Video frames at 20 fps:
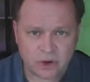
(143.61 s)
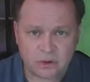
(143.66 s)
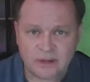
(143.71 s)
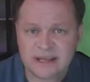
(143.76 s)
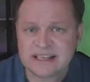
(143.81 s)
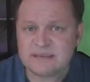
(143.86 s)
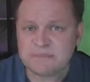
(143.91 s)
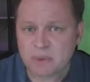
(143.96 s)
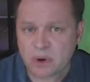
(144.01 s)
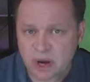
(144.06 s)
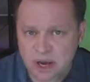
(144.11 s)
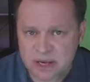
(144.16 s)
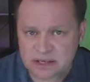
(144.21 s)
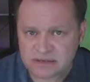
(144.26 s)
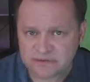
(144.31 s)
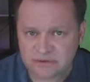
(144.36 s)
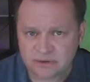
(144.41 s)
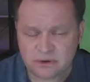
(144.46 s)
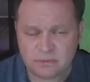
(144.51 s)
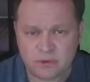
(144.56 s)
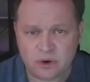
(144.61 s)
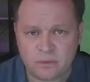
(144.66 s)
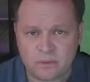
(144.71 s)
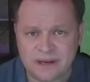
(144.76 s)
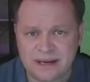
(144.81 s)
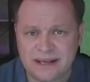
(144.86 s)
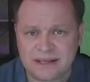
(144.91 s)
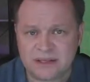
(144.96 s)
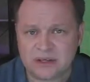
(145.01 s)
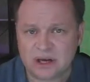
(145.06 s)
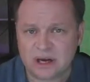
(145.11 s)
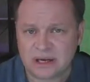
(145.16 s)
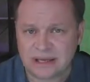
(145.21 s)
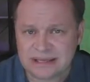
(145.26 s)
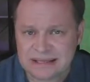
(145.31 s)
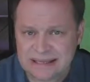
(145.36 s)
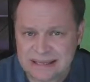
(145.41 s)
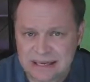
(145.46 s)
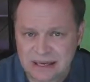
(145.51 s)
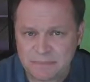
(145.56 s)
let's pause for a moment and talk a
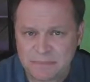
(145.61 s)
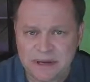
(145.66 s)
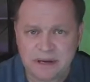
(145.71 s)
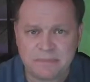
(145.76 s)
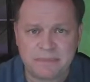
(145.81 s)
little bit